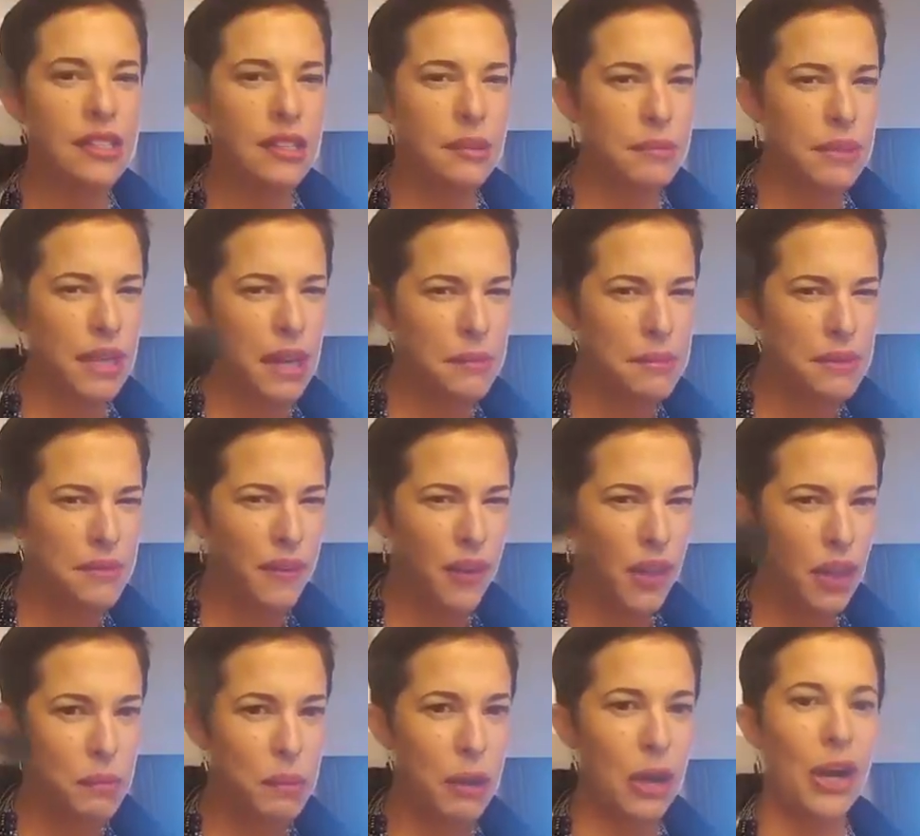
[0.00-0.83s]
sometimes
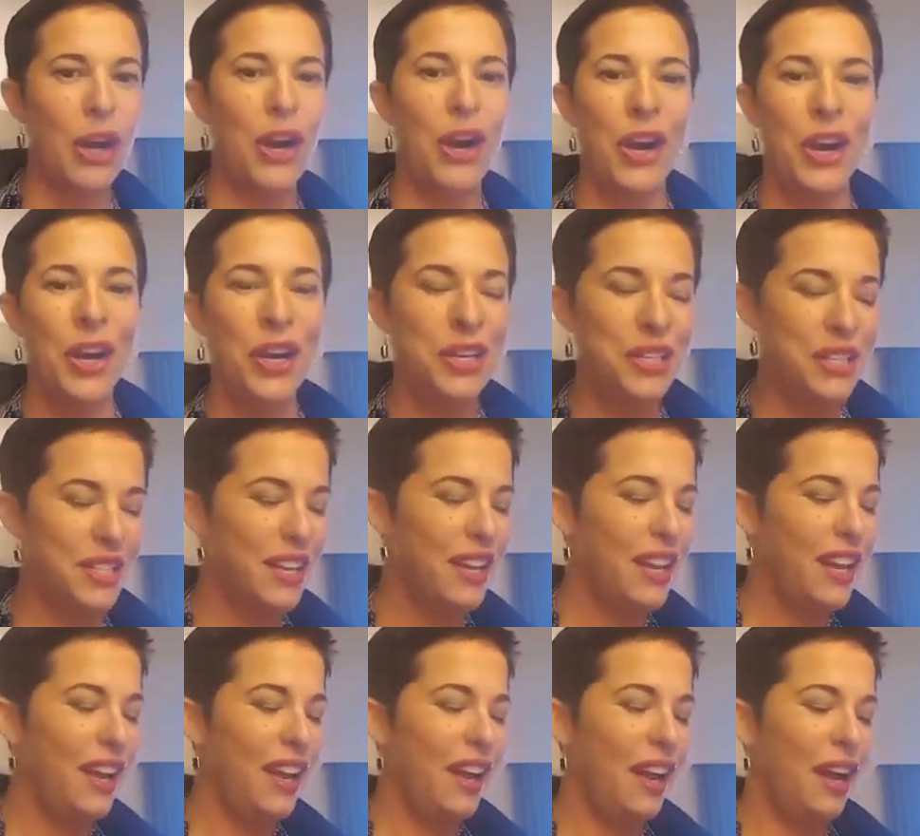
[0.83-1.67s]
fall apart,
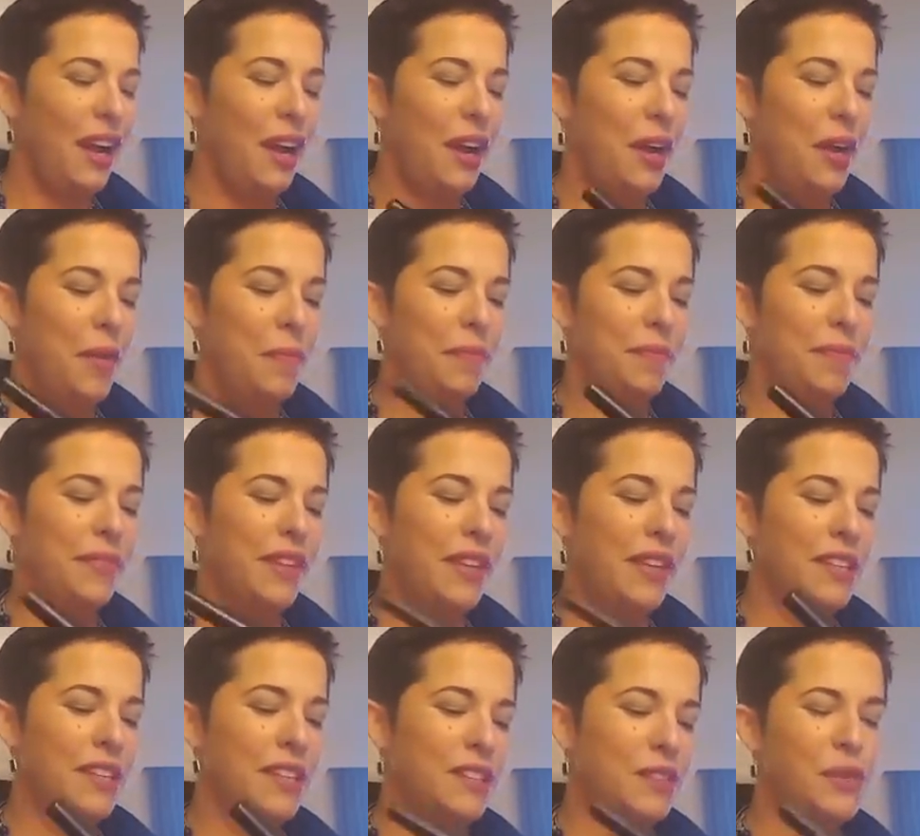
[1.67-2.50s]

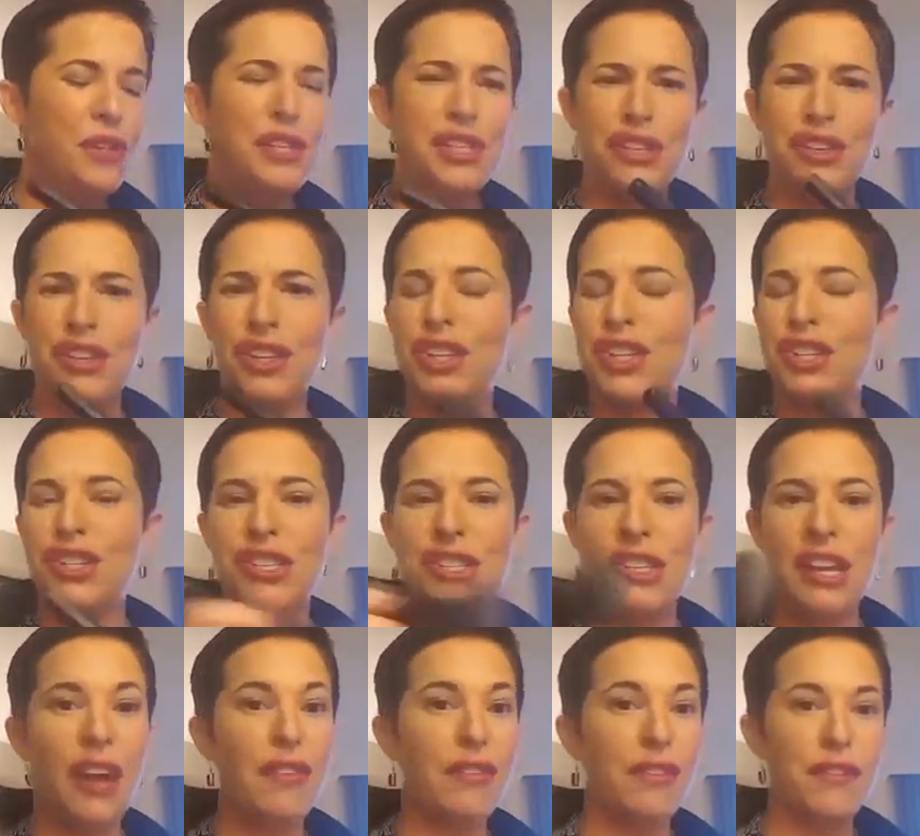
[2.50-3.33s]
it's always good to
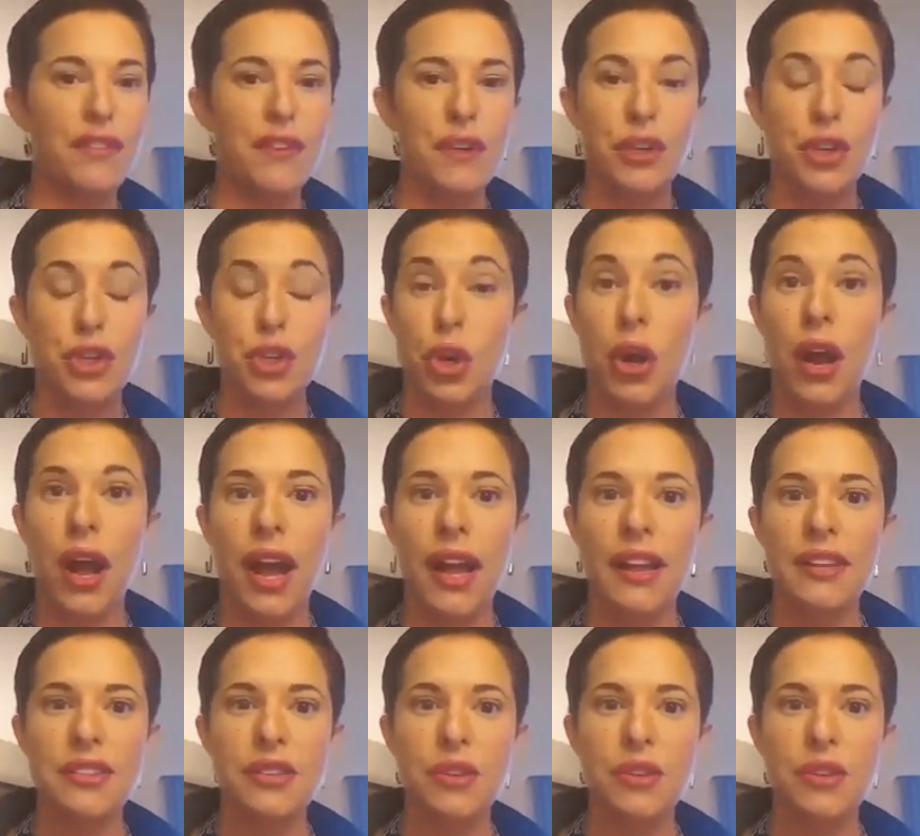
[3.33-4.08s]
just have a few to try.